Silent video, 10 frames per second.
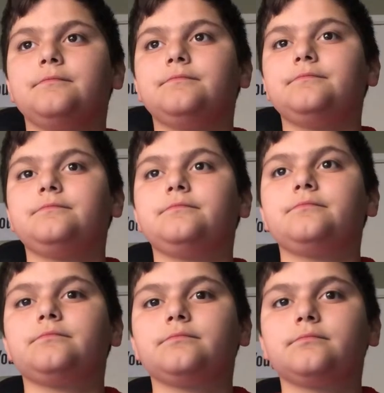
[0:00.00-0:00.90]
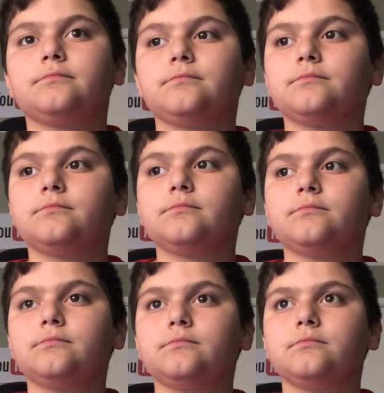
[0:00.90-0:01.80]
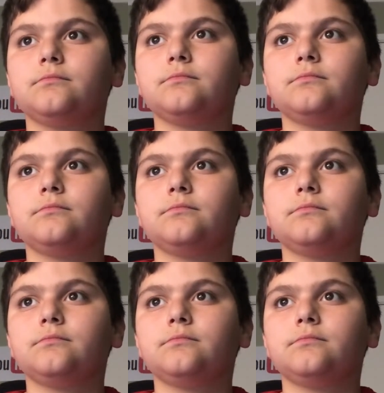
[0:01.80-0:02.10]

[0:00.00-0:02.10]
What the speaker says: Nobody speaks.